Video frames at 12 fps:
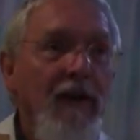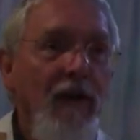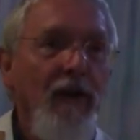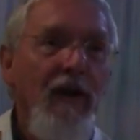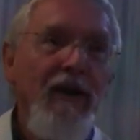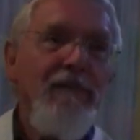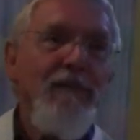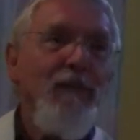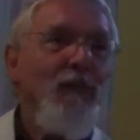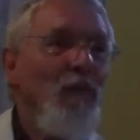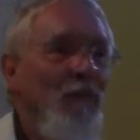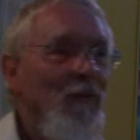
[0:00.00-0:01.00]
Okay?
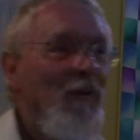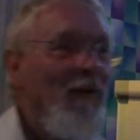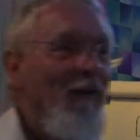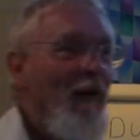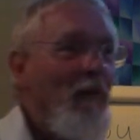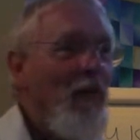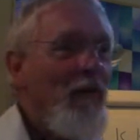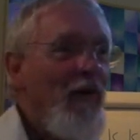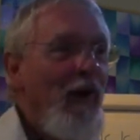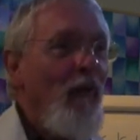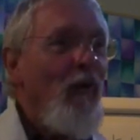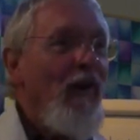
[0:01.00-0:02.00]
All right, I'll
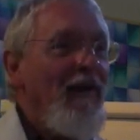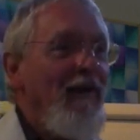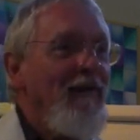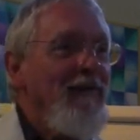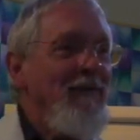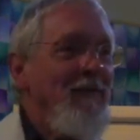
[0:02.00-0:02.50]
forget all that now.